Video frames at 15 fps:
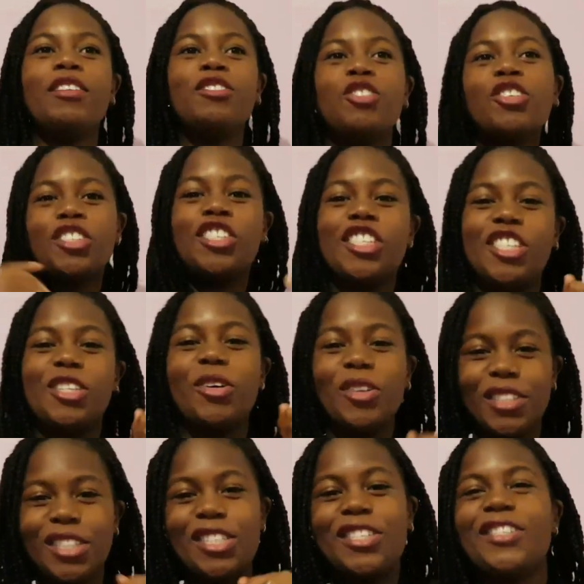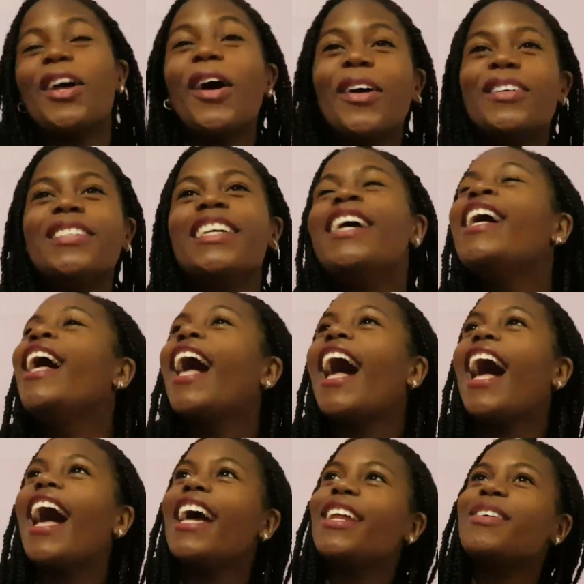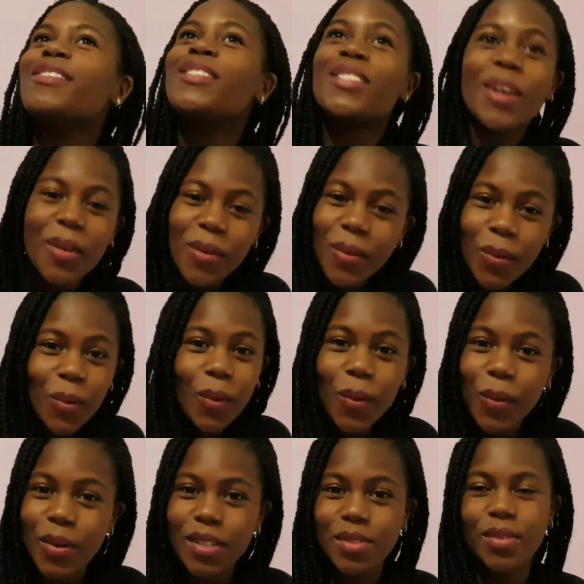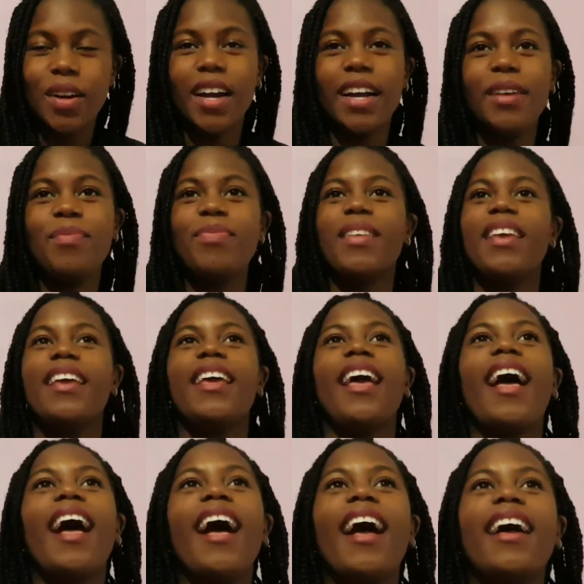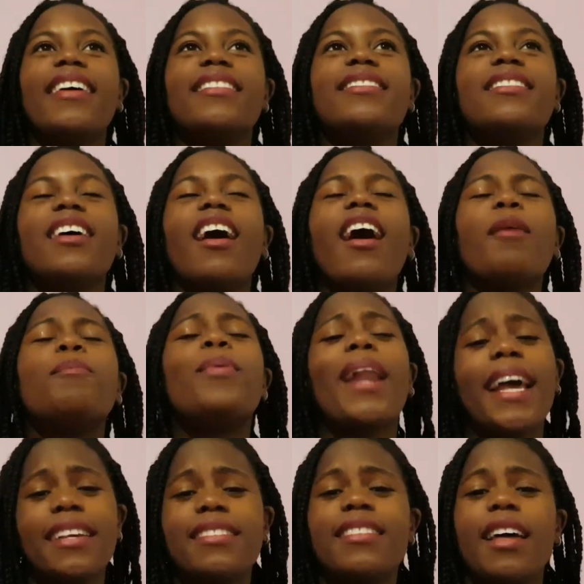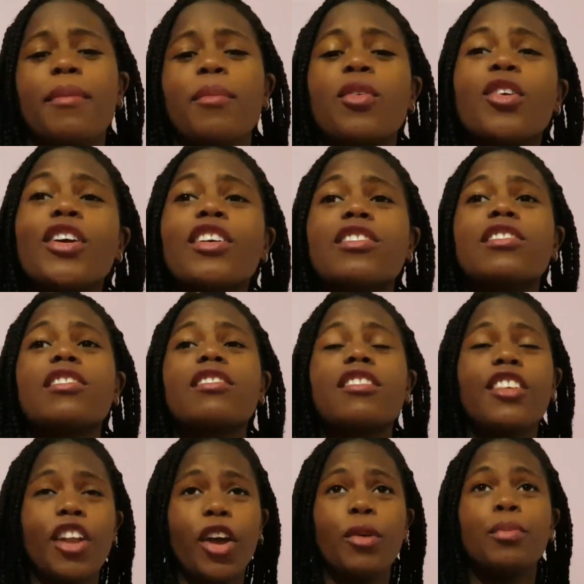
just to sit on the stone, and it was so awkward, right? And bless them, because you know,